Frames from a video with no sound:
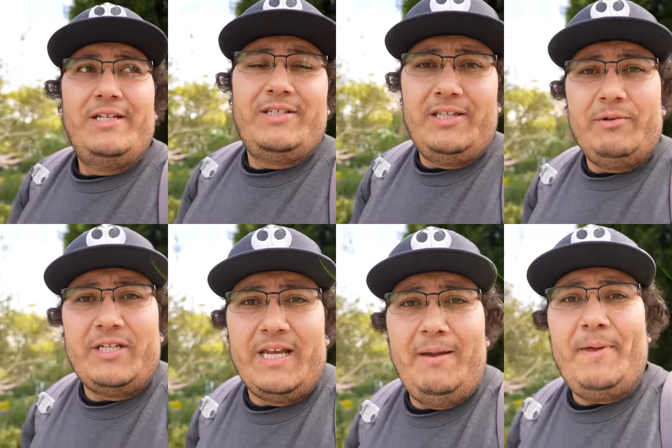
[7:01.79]
So I think we're just
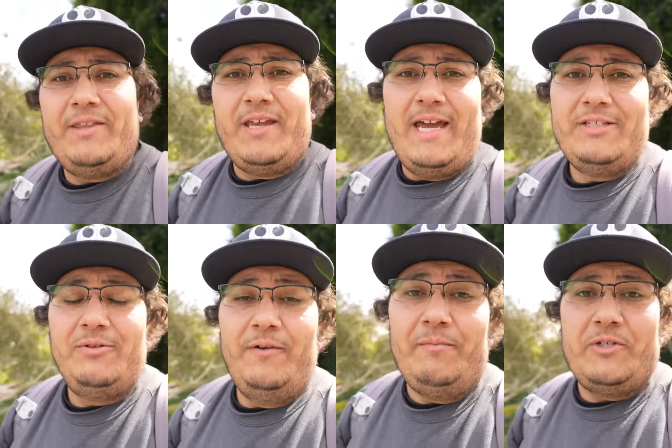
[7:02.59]
gonna camp out at the
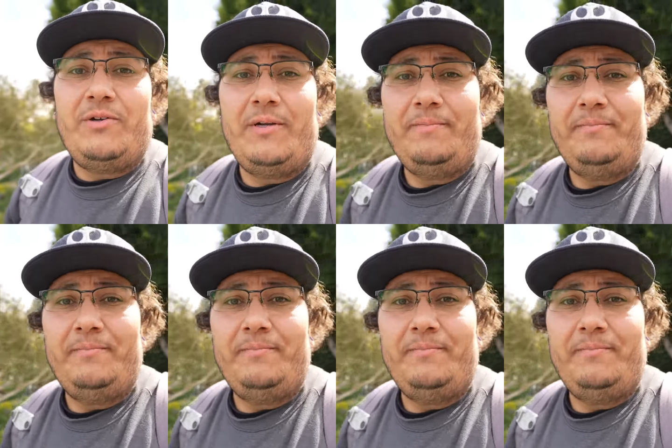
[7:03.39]
castle and wait for them to show up.